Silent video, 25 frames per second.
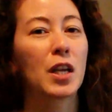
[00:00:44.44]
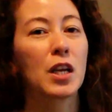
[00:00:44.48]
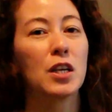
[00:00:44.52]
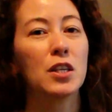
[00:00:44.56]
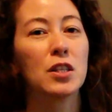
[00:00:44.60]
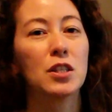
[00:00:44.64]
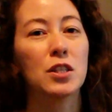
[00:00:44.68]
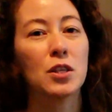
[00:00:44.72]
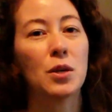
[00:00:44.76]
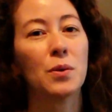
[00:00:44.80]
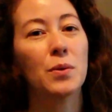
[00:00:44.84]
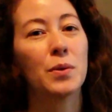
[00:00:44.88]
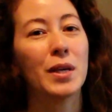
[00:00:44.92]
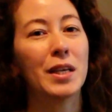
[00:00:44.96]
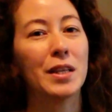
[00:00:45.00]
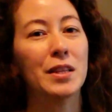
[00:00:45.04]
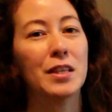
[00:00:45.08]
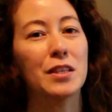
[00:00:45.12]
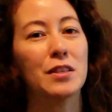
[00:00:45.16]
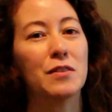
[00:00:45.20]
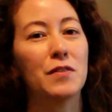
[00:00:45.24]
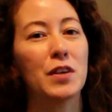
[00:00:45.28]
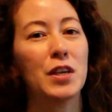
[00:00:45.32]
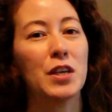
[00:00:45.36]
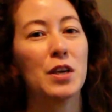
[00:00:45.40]
So in
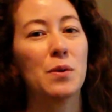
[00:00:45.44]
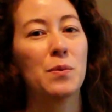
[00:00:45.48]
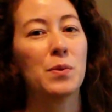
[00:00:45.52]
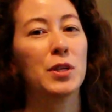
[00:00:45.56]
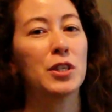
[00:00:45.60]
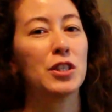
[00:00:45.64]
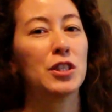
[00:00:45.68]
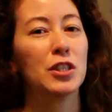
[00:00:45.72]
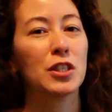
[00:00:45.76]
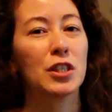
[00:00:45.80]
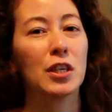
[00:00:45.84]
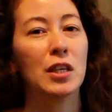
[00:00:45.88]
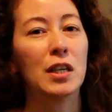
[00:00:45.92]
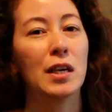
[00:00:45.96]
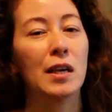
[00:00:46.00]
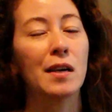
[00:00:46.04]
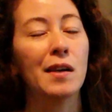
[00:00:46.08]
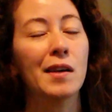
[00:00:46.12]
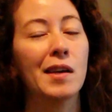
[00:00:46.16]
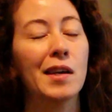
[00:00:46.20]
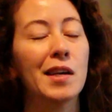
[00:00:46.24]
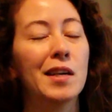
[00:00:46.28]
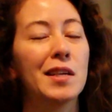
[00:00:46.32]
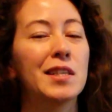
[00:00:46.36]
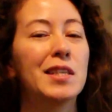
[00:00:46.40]
this video, we're just gonna
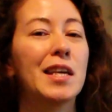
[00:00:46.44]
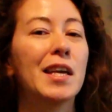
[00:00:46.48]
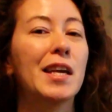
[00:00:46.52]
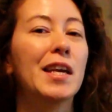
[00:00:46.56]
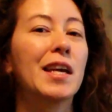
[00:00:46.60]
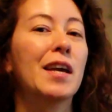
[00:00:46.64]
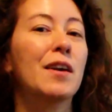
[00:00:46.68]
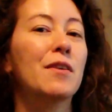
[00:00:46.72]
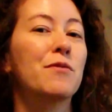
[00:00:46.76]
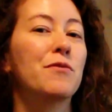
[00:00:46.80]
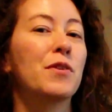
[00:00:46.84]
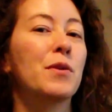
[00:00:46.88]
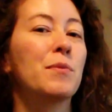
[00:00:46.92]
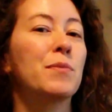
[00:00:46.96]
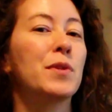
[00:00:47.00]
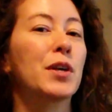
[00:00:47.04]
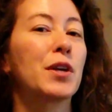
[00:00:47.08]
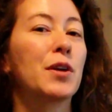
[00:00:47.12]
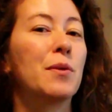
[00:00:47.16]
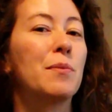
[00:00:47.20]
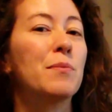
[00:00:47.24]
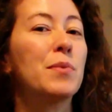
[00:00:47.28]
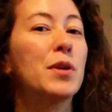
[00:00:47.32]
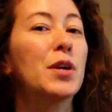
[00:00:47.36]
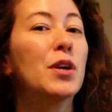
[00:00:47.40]
take it from the
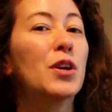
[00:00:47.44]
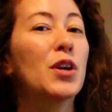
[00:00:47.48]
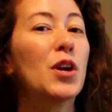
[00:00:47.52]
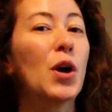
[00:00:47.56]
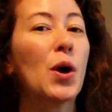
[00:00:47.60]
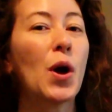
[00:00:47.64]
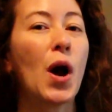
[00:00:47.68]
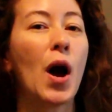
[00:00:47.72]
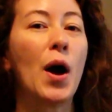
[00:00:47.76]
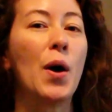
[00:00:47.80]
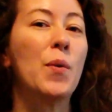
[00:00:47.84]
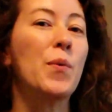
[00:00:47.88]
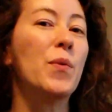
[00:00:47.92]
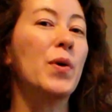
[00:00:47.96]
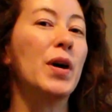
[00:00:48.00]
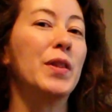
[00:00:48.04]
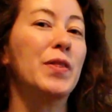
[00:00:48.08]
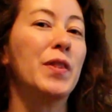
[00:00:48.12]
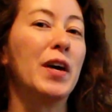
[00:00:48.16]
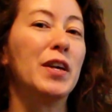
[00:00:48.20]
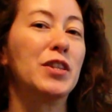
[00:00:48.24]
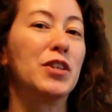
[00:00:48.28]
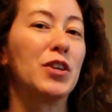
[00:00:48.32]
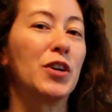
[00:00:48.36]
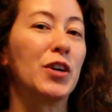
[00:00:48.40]
computer on one
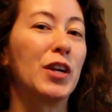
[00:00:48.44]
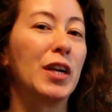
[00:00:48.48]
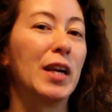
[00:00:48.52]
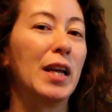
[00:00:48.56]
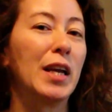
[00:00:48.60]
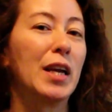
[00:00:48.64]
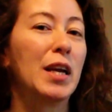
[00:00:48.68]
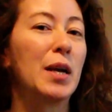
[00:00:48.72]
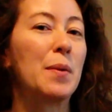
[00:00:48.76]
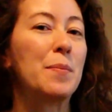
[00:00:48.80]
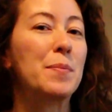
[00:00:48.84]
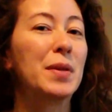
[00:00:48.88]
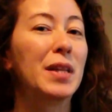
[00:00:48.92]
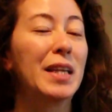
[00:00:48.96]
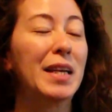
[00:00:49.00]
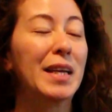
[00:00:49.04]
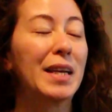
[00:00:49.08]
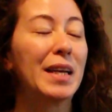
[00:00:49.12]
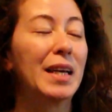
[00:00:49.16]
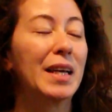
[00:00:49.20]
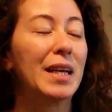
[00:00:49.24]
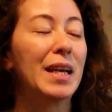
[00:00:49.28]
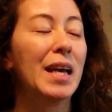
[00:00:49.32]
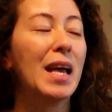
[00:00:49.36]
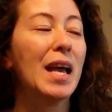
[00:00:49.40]
that's already
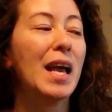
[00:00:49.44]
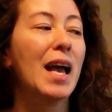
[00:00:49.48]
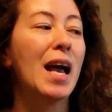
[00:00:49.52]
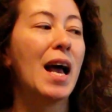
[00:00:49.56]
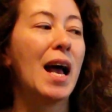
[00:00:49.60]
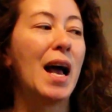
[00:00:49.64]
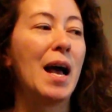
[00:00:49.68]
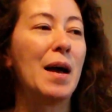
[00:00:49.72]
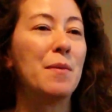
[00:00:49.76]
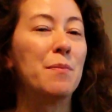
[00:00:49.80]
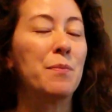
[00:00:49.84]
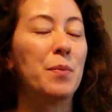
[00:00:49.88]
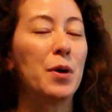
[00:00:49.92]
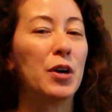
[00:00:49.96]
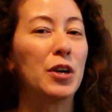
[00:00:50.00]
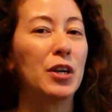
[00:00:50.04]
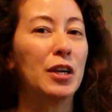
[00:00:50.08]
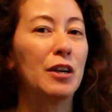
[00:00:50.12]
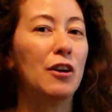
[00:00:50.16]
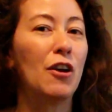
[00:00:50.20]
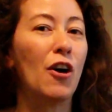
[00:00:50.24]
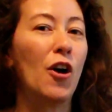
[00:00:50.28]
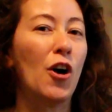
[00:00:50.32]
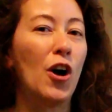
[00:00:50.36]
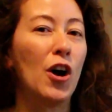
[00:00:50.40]
completed and put
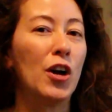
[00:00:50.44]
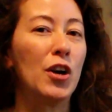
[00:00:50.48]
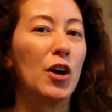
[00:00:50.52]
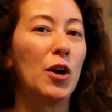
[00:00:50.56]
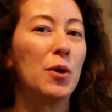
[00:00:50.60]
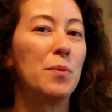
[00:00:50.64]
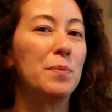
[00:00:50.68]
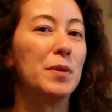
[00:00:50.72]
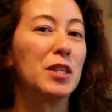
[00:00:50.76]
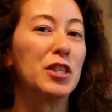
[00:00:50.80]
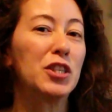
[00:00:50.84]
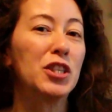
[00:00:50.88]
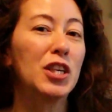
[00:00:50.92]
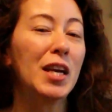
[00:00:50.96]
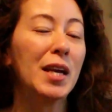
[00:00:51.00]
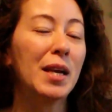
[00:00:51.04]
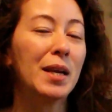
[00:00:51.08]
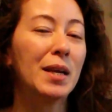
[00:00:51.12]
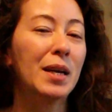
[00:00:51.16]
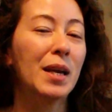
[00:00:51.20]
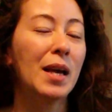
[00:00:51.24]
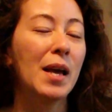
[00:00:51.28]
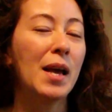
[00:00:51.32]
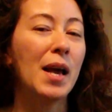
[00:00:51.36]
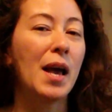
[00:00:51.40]
it on our
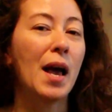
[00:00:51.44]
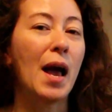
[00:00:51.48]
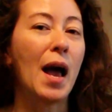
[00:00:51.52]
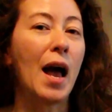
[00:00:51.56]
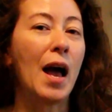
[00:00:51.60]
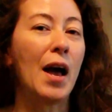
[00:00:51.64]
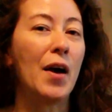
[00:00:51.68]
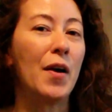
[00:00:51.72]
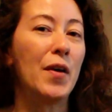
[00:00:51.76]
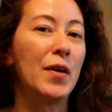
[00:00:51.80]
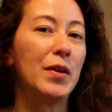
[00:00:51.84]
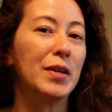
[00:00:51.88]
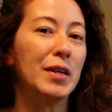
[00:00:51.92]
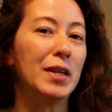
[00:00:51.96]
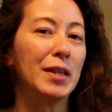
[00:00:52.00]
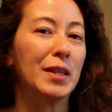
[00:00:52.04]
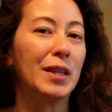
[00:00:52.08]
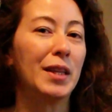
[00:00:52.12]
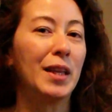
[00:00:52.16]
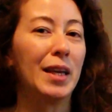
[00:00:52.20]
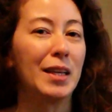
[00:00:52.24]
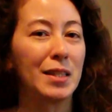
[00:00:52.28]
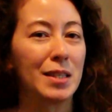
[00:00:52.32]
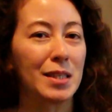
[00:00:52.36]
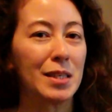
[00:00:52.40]
machine, and
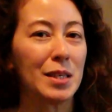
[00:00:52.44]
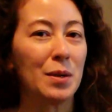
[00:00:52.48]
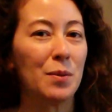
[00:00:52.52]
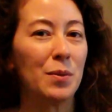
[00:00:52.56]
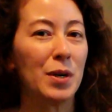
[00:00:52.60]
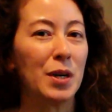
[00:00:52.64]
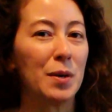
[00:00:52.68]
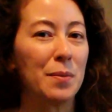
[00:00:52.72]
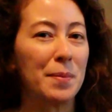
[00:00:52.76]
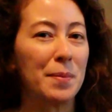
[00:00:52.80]
let's see what it